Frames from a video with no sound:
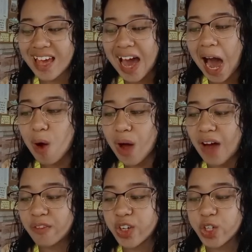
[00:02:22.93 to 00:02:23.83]

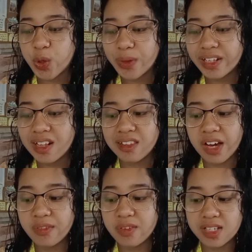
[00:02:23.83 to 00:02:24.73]
However, doing a
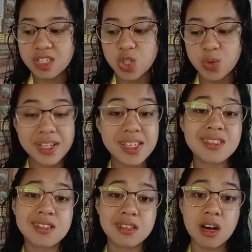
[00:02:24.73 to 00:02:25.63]
life history
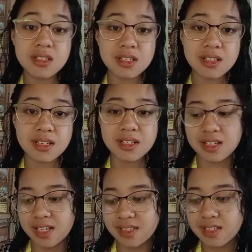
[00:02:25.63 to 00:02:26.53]
is not an
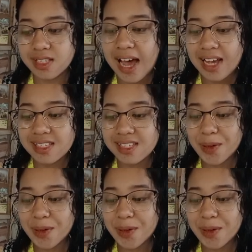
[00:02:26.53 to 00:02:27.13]
easy task.